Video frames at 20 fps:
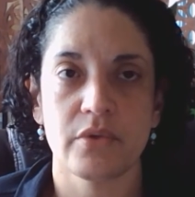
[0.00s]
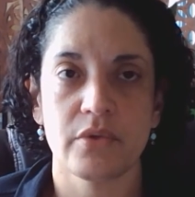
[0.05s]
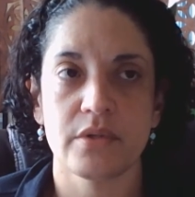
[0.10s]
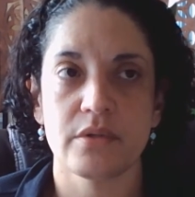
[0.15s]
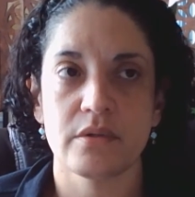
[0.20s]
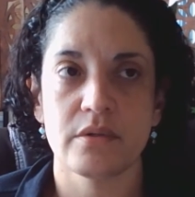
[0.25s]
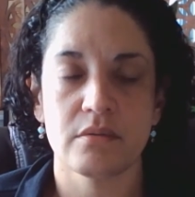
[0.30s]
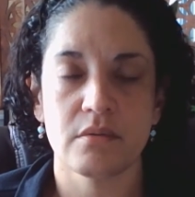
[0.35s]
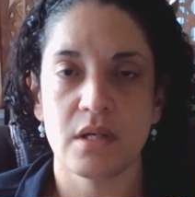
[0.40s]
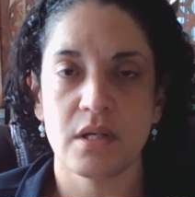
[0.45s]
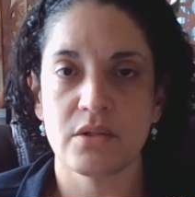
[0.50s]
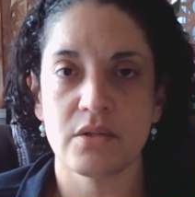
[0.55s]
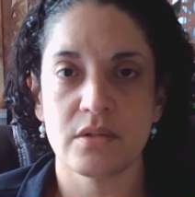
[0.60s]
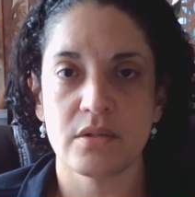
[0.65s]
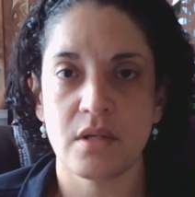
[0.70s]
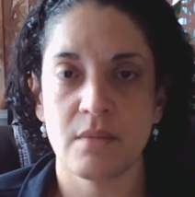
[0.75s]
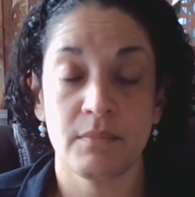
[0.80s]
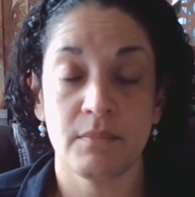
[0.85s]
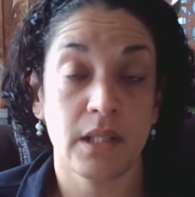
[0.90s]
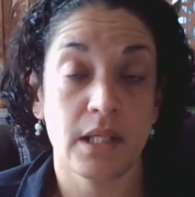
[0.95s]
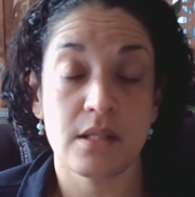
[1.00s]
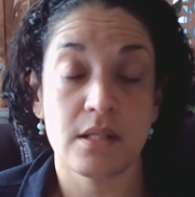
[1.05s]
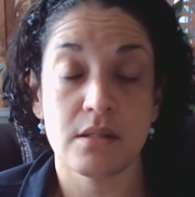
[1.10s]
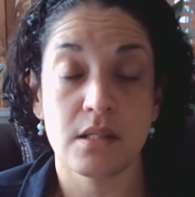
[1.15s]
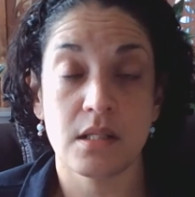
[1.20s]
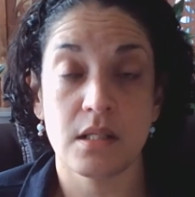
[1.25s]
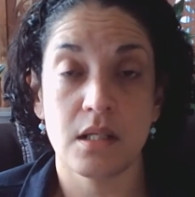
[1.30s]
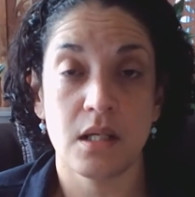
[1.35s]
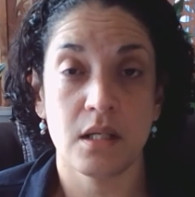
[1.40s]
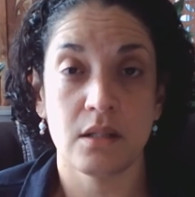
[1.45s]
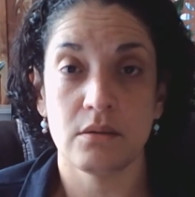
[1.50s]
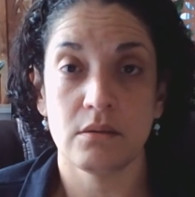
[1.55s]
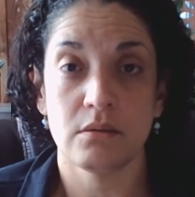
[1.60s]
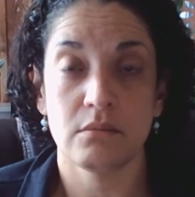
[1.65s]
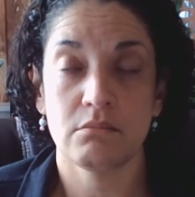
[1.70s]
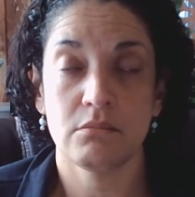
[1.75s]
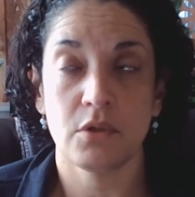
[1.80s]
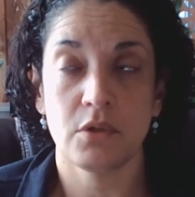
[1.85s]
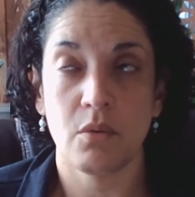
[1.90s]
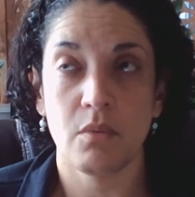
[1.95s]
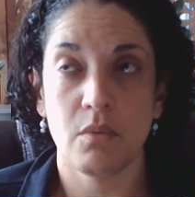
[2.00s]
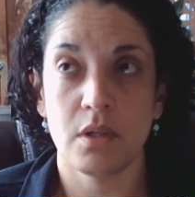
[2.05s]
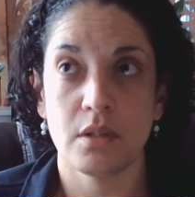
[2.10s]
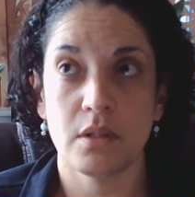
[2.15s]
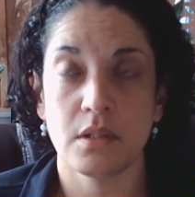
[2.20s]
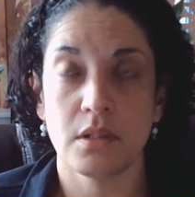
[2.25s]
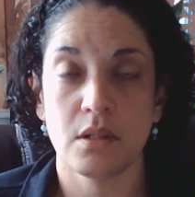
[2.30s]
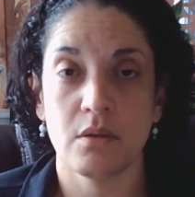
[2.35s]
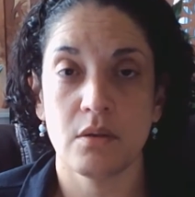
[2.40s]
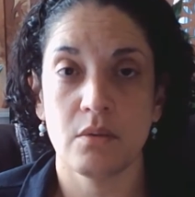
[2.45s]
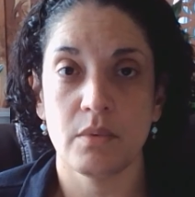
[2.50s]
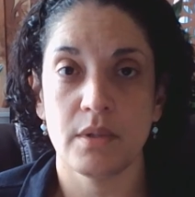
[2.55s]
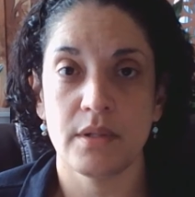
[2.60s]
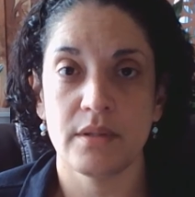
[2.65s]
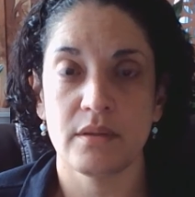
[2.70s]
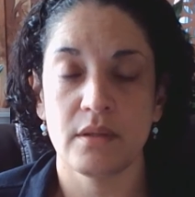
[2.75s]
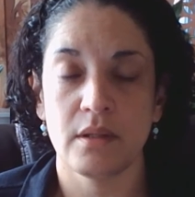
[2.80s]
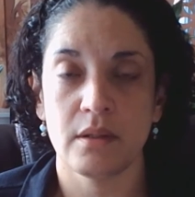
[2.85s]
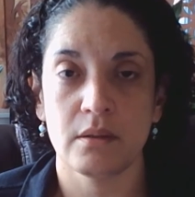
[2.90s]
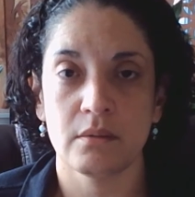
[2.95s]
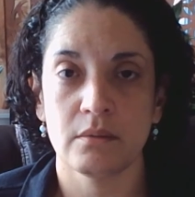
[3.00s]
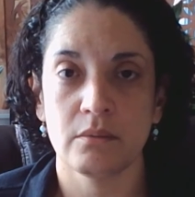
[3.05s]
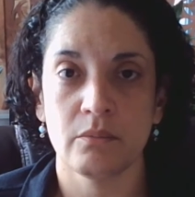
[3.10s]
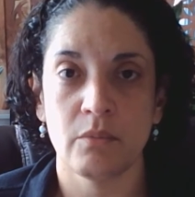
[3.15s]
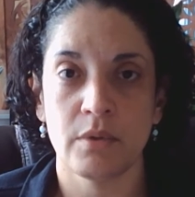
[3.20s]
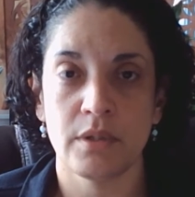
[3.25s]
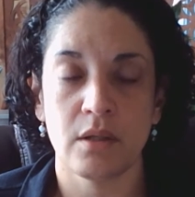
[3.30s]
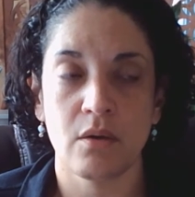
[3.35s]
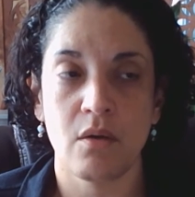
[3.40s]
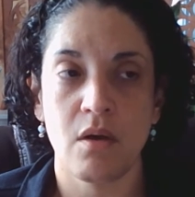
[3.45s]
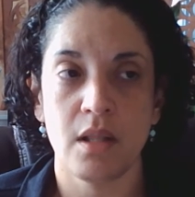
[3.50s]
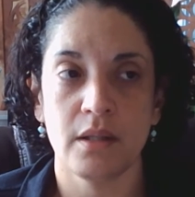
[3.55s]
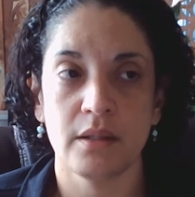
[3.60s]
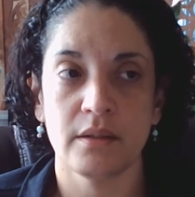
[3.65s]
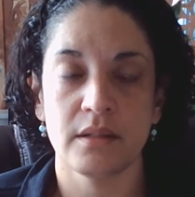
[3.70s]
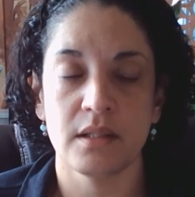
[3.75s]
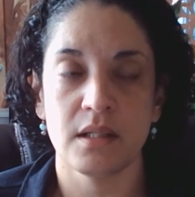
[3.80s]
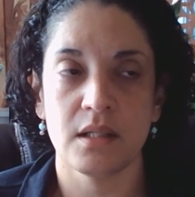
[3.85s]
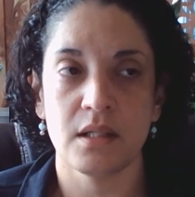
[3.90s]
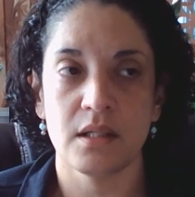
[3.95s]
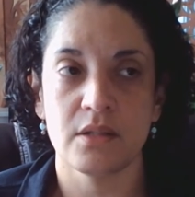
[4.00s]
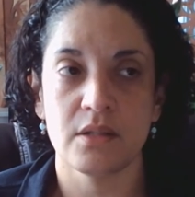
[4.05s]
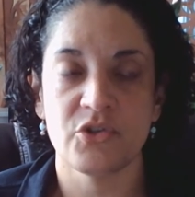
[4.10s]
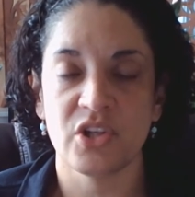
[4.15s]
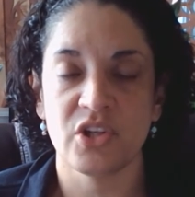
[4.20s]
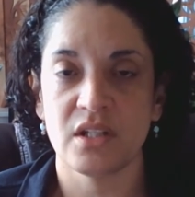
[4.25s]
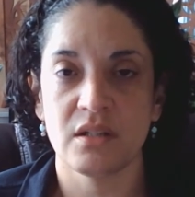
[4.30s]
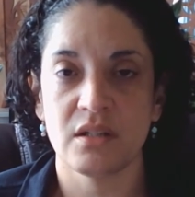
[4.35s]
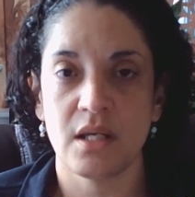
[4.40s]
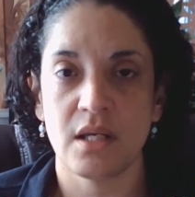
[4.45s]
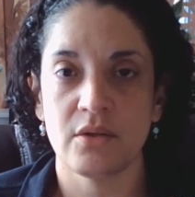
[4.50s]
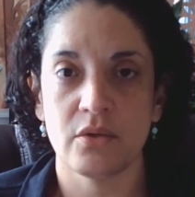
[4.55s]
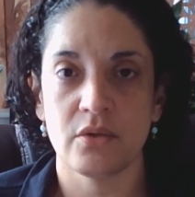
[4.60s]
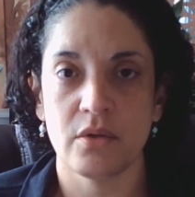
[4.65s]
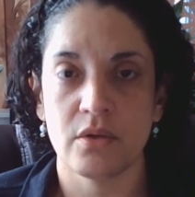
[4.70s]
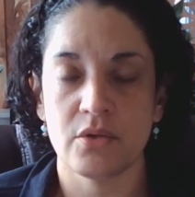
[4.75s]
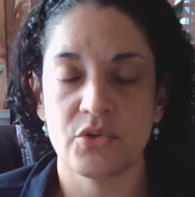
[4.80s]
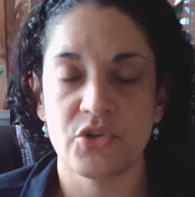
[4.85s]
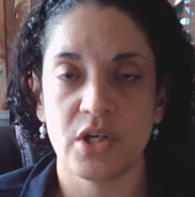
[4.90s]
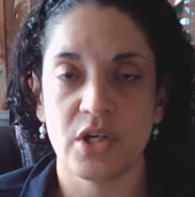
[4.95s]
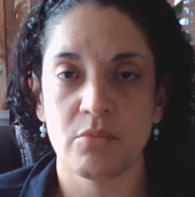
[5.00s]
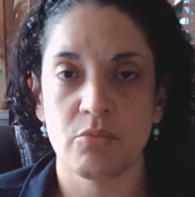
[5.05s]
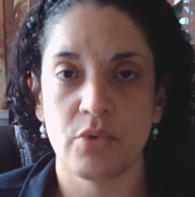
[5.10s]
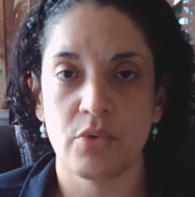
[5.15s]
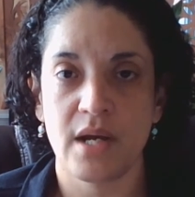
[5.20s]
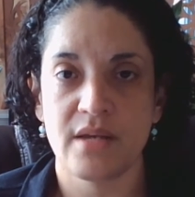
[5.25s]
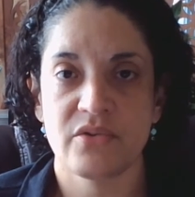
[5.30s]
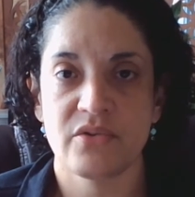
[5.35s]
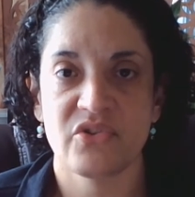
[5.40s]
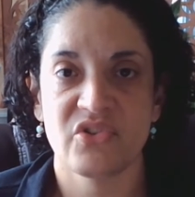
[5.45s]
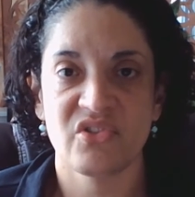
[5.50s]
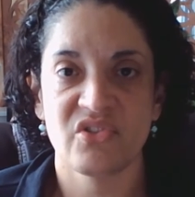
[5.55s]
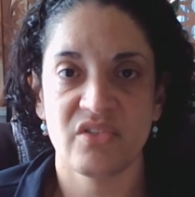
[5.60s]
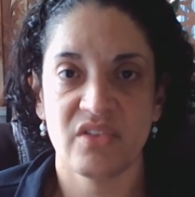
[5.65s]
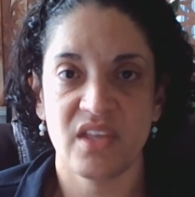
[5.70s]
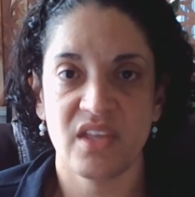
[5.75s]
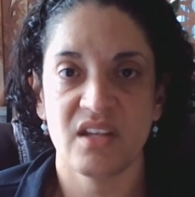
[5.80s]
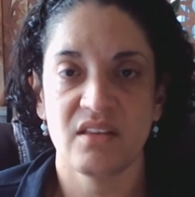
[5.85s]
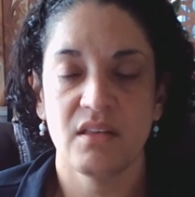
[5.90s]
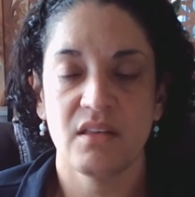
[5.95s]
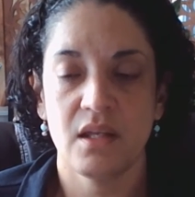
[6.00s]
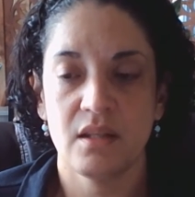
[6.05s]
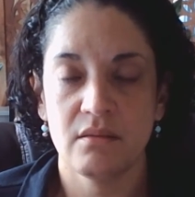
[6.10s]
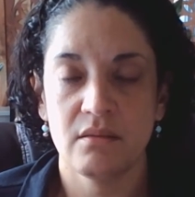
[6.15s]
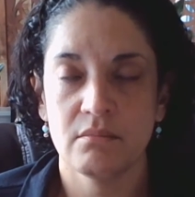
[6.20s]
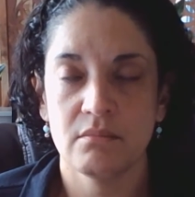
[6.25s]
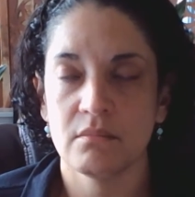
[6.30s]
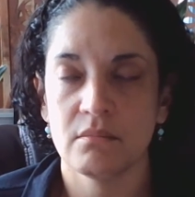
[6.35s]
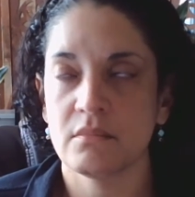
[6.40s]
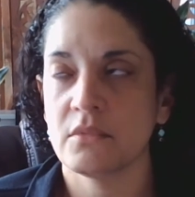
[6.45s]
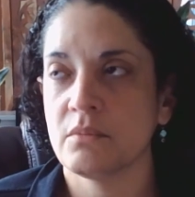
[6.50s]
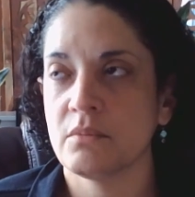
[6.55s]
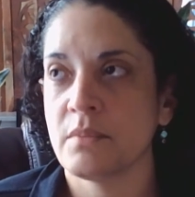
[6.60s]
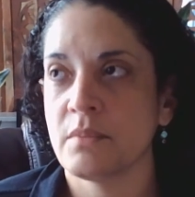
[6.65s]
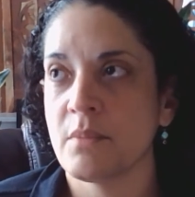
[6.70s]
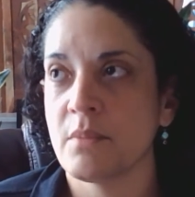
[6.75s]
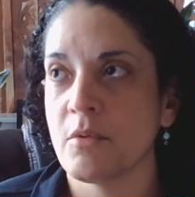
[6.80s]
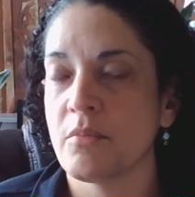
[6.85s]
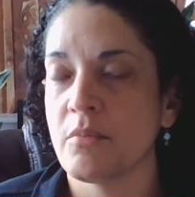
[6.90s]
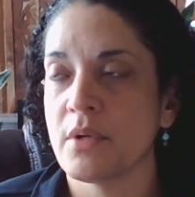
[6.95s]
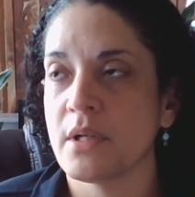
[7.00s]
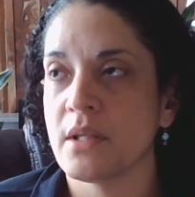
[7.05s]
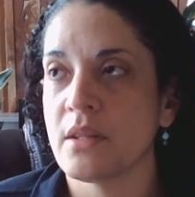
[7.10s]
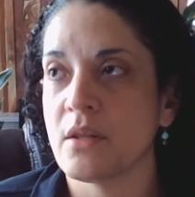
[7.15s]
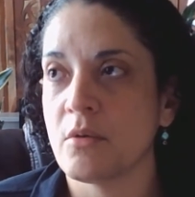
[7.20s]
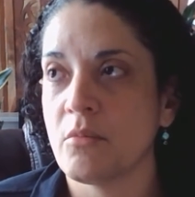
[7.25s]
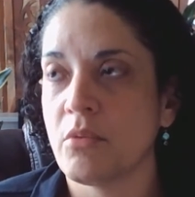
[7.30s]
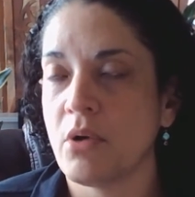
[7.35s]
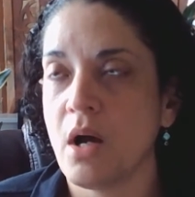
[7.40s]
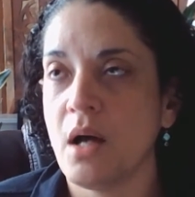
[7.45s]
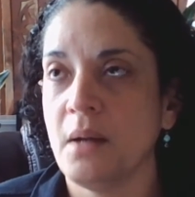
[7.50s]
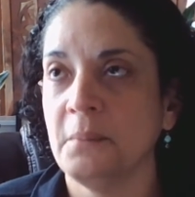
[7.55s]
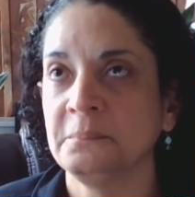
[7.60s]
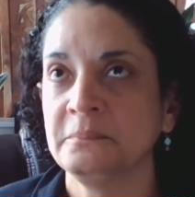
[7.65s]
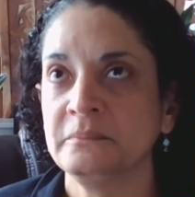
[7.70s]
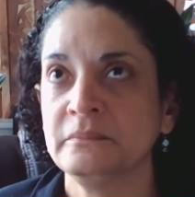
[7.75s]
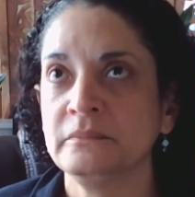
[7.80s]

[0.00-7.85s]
because I just am lazy and don't want to deal with like what they call it, the chicken tender or the chicken breast thing that people put in their bra.